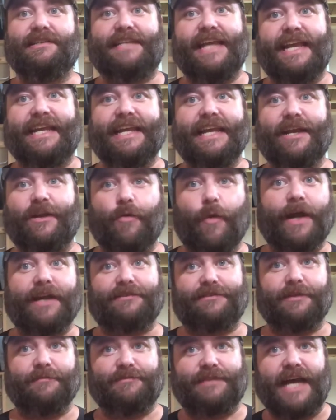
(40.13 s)
taking
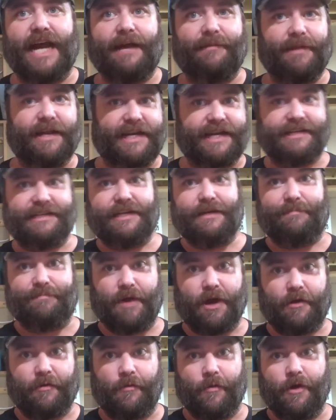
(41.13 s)
quite some time. Like I did a
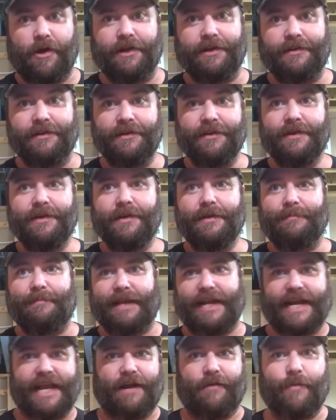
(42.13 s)
part one,
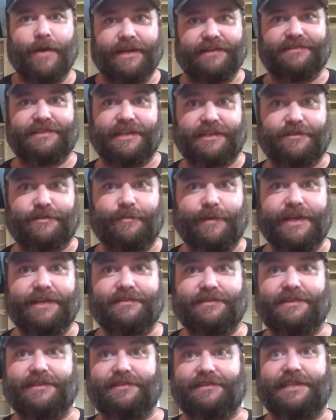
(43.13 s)
but I got to wait 6
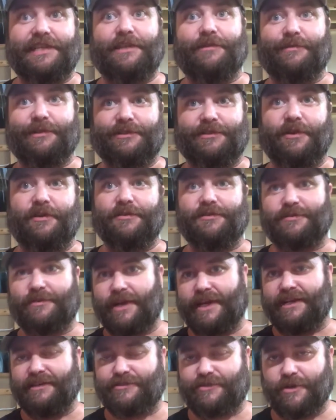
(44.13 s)
weeks to see the results
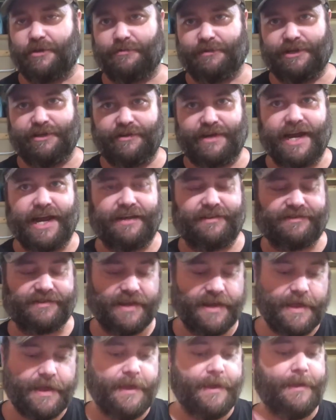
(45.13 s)
so I can show them to you
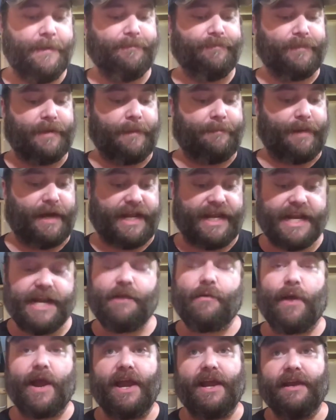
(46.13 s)
guys. But
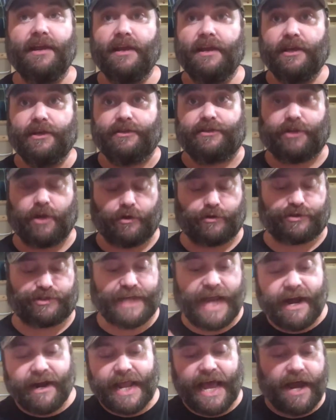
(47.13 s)
anyway, so
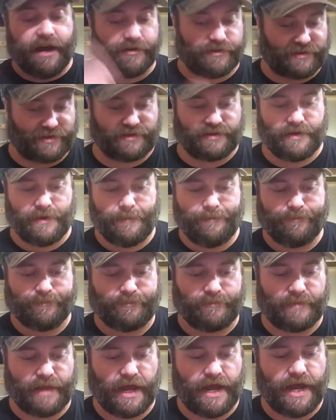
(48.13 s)
shout outs.
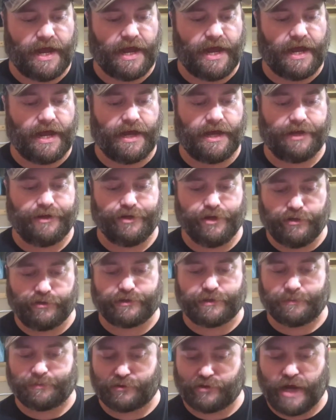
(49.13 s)
New
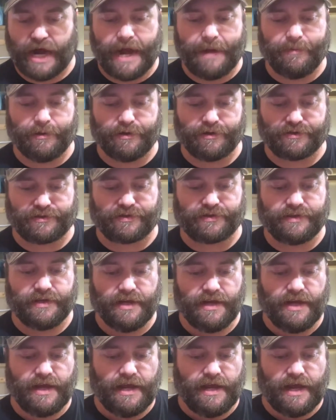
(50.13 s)
subscribers.
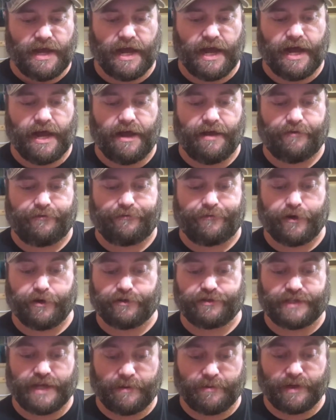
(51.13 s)

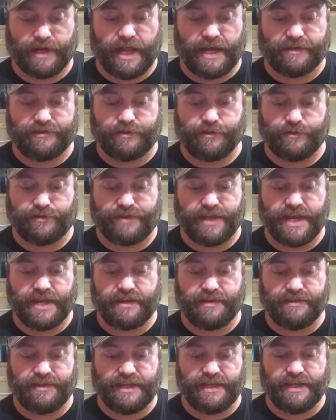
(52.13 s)
First, I would like to
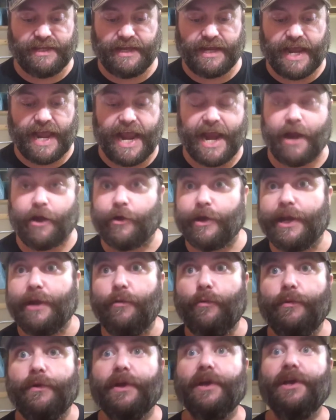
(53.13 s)
thank the Harry